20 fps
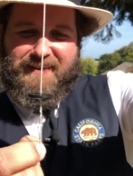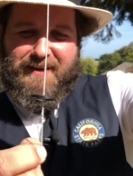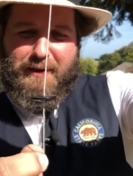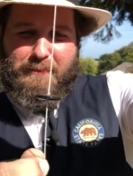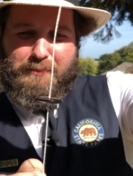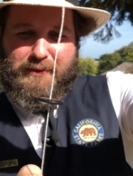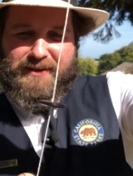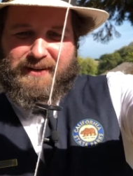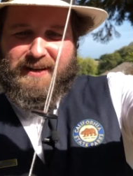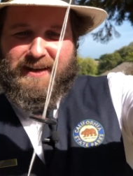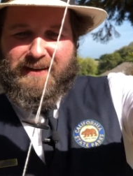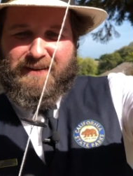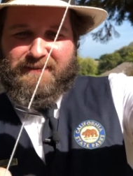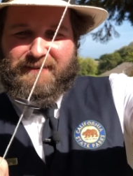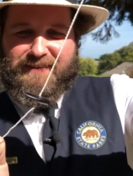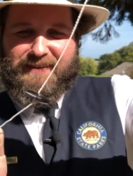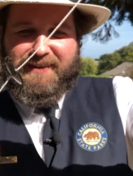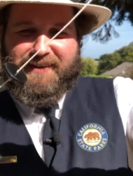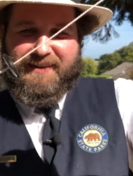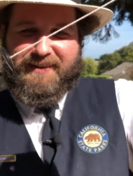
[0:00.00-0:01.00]
up and down.
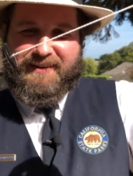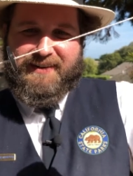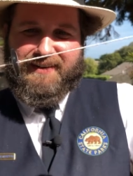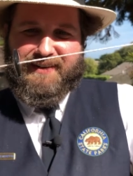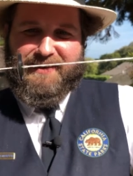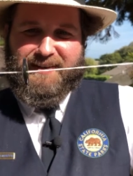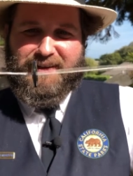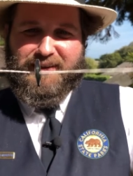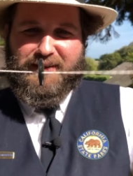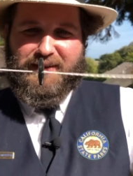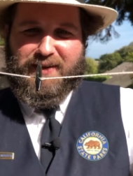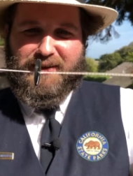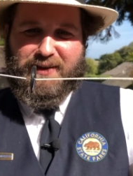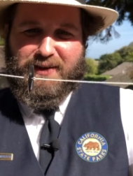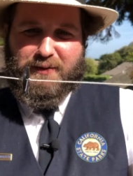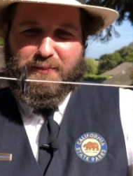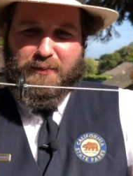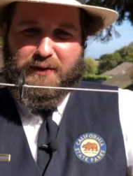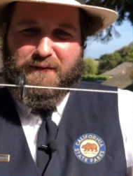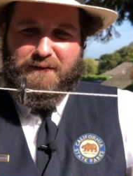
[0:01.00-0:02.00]

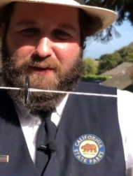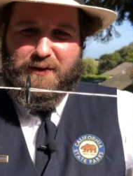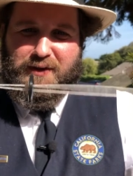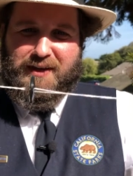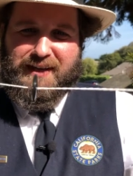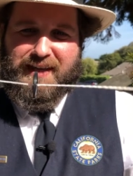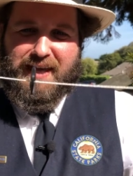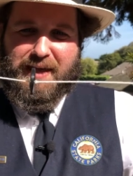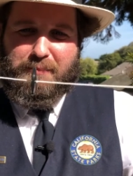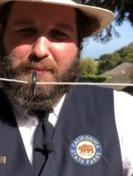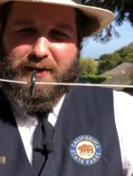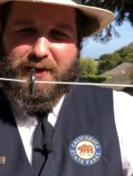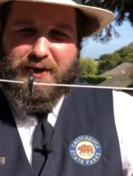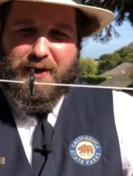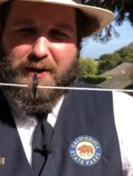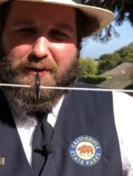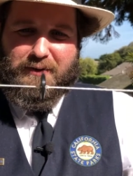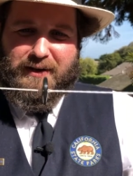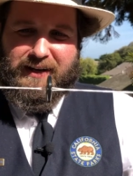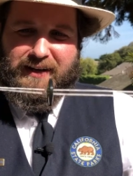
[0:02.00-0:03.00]
But if you can keep it
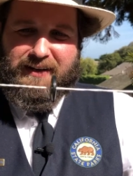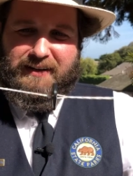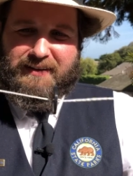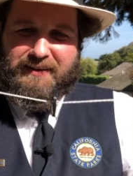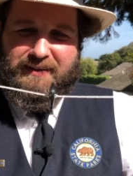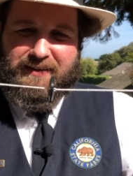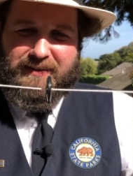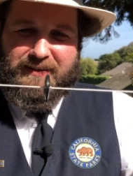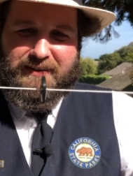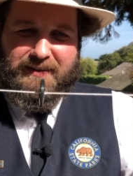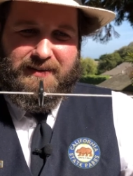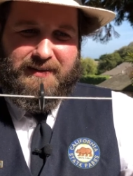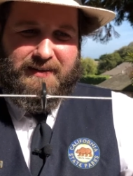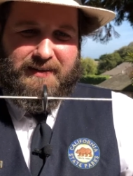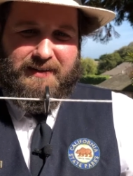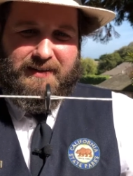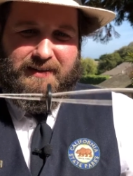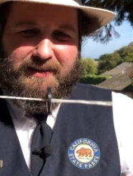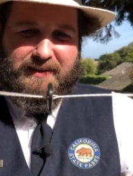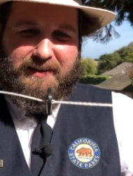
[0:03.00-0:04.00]
going,
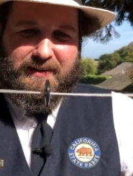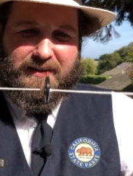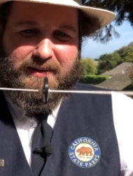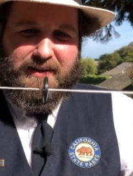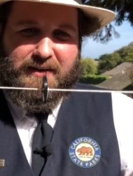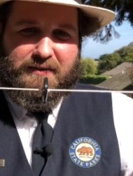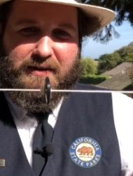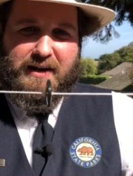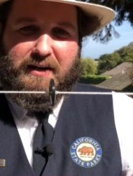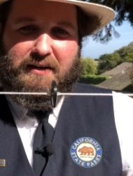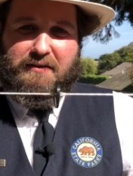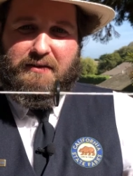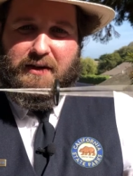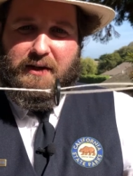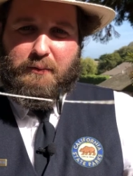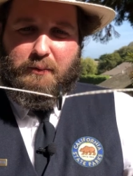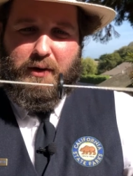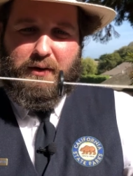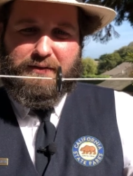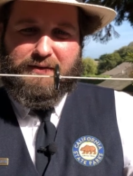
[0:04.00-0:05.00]
theoretically
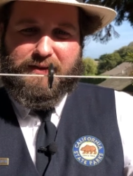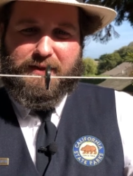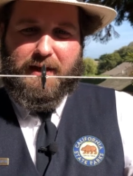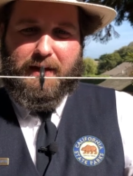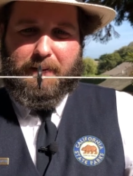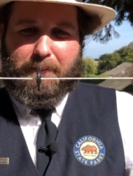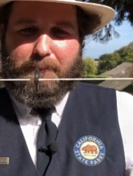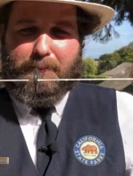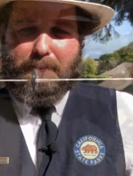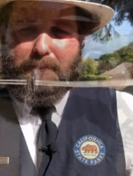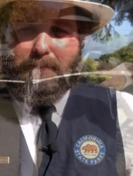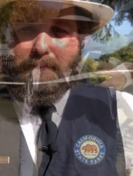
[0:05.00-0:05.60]
it won't stop.